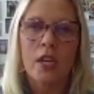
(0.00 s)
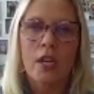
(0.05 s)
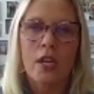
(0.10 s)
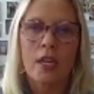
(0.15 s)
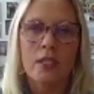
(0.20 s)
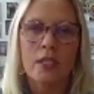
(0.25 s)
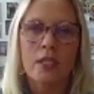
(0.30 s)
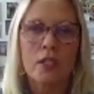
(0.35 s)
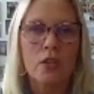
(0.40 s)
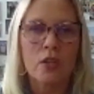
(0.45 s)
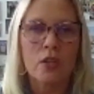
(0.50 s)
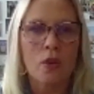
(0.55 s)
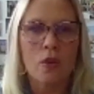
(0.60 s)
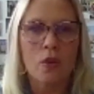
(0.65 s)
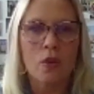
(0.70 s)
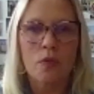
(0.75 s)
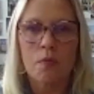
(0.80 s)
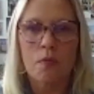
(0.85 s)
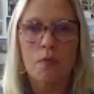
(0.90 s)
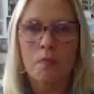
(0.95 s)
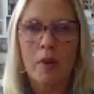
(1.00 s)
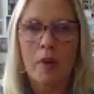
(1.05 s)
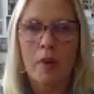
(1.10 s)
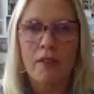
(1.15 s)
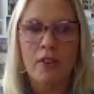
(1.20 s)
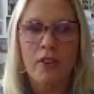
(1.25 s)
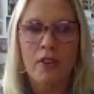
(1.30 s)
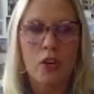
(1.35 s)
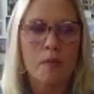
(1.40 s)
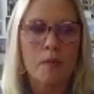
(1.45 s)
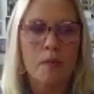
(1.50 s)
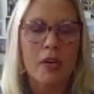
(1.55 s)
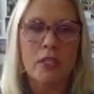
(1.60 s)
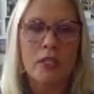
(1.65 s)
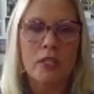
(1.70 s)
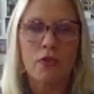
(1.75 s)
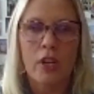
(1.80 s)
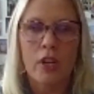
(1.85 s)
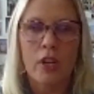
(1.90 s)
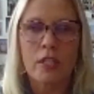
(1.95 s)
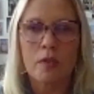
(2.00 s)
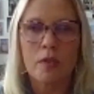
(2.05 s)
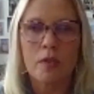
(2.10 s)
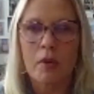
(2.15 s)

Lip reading: and still my very best friends.